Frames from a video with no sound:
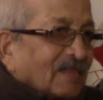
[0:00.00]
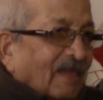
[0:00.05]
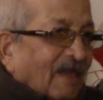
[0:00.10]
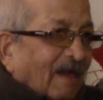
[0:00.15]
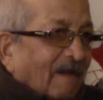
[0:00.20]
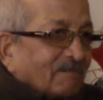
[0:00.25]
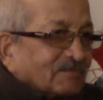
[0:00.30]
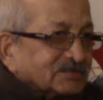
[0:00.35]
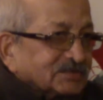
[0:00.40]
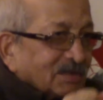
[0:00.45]
I
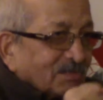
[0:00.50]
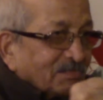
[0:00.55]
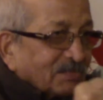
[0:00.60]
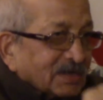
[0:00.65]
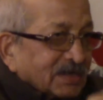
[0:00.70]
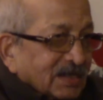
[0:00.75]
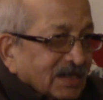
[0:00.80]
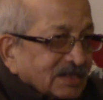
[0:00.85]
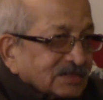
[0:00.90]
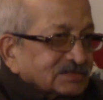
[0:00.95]
am
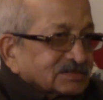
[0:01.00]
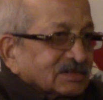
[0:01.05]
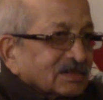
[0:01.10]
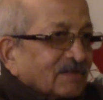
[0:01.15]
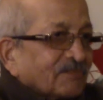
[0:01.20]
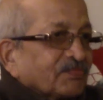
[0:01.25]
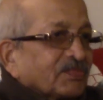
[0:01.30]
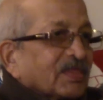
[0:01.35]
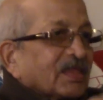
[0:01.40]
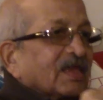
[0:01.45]
somebody else.
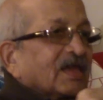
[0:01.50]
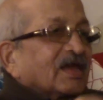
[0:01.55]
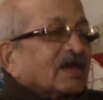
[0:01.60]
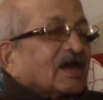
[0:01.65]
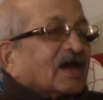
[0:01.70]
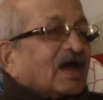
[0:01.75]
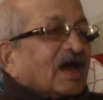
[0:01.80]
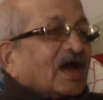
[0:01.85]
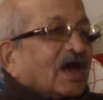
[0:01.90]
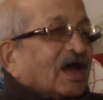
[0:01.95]

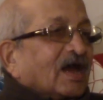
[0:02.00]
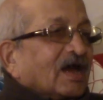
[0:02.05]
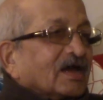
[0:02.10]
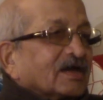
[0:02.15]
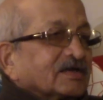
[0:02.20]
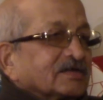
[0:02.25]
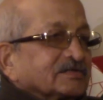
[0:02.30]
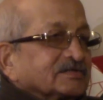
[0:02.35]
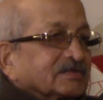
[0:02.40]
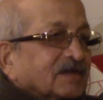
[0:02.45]

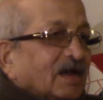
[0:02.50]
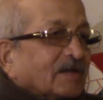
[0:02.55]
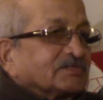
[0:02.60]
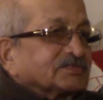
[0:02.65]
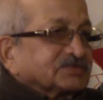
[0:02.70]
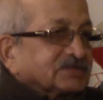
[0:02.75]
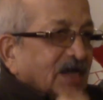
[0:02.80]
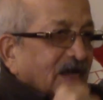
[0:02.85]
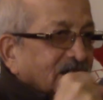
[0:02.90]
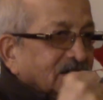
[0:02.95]
I am
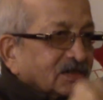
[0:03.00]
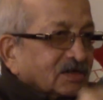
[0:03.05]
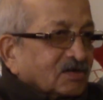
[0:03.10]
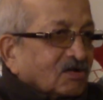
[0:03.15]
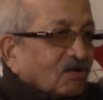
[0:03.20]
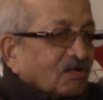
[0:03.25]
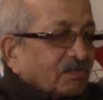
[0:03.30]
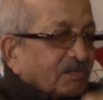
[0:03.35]
sadhak or